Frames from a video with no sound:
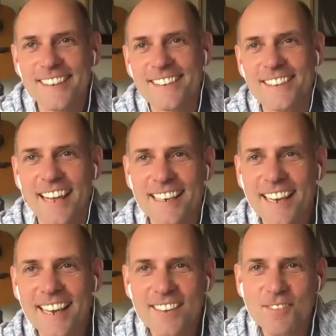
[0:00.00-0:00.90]
to that
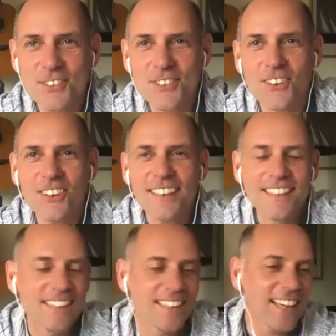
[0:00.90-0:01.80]
day, I'm sure.
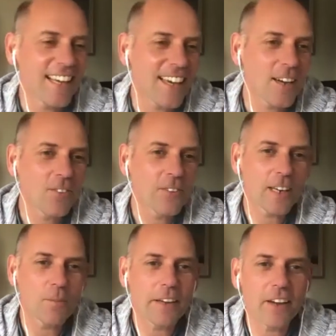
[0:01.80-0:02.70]
We're
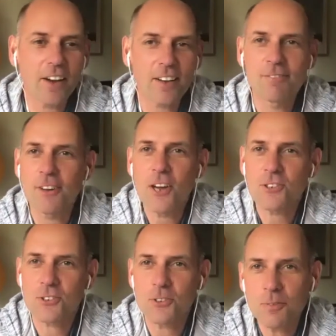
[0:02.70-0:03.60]
going to be
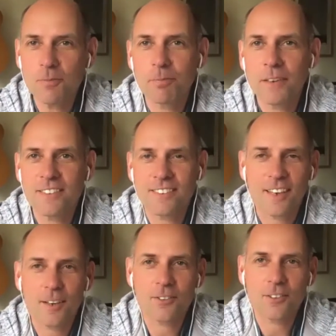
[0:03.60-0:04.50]
virtual, but
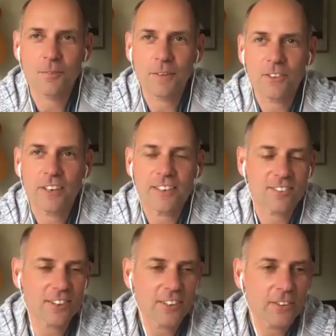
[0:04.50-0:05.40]
it's going to be great to
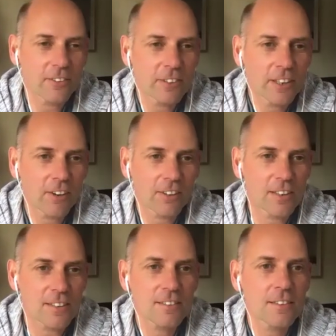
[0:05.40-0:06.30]
see you
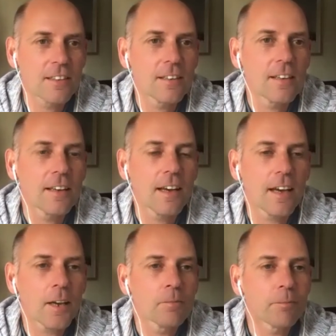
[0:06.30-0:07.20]
regardless.
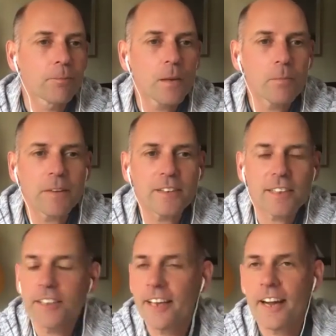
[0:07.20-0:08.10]

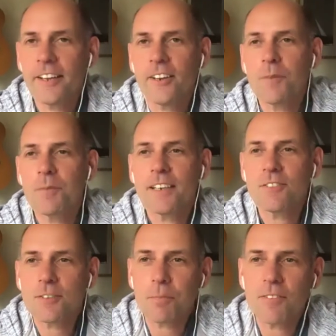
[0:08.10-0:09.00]
Are you able to
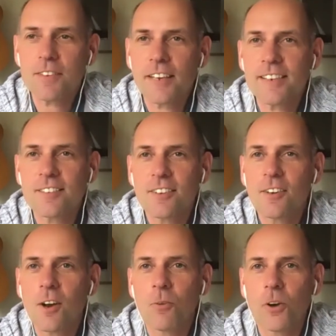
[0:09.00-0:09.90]
give us a bit of a taster
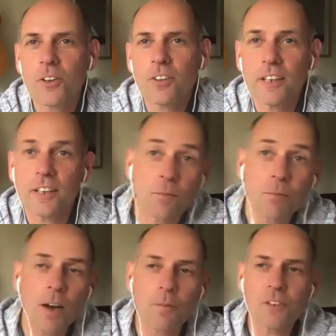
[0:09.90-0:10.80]
of what you think you
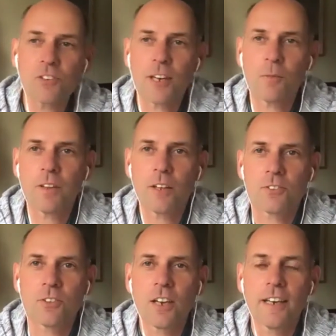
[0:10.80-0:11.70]
might be sharing with
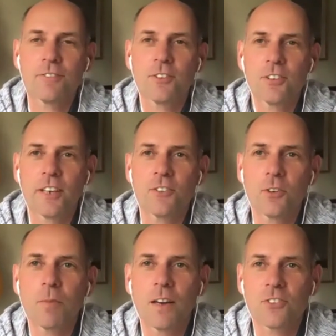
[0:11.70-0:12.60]
us? You don't have to say
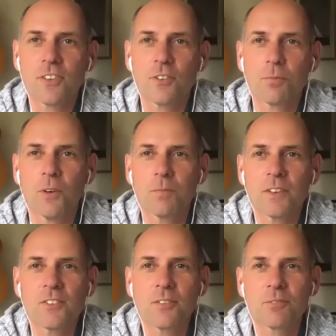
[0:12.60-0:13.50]
too much at this point,
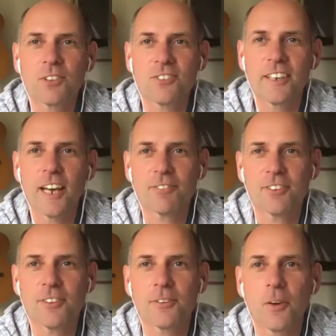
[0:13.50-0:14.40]
but just enough to